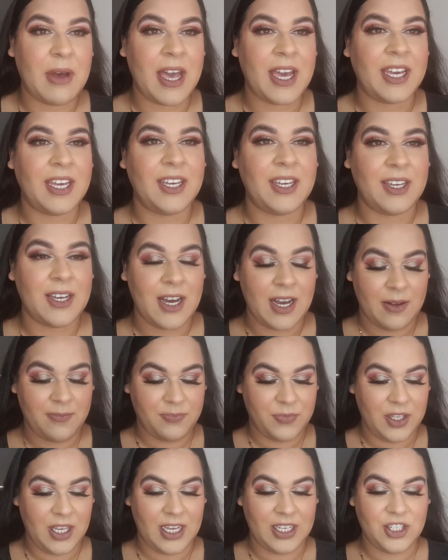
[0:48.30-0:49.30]
my
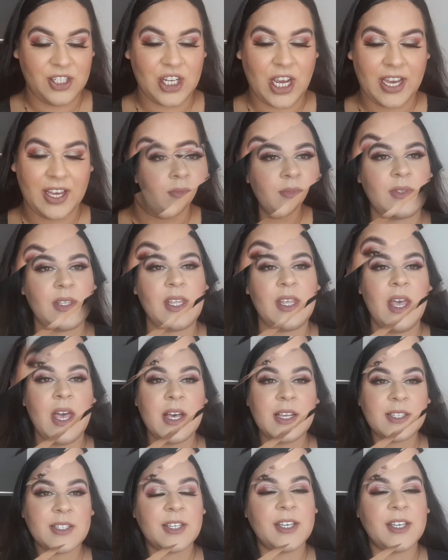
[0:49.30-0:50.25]
jacket that I got.